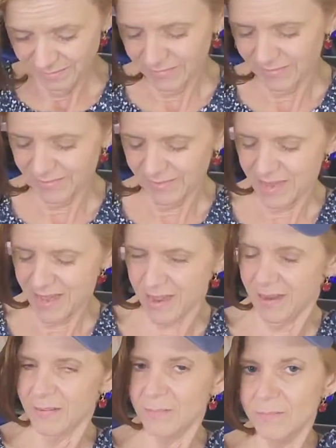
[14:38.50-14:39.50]
with the
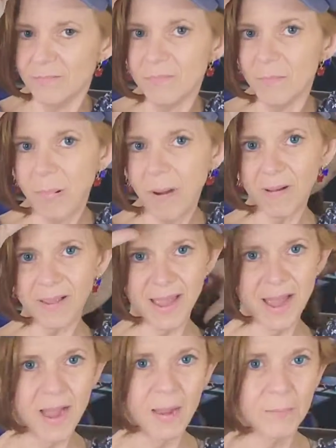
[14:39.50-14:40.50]
bra
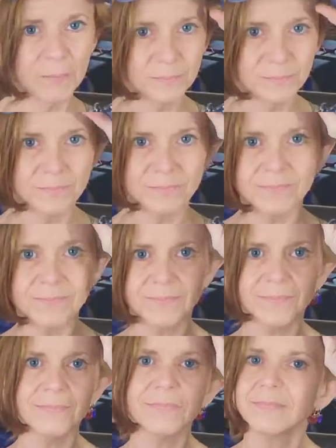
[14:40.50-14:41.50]
cap?
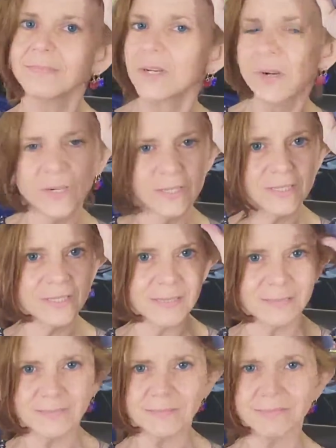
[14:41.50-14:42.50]
Of course,
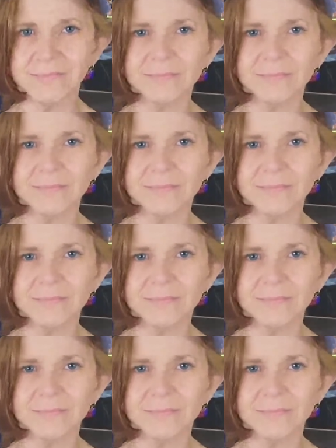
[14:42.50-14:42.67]
it's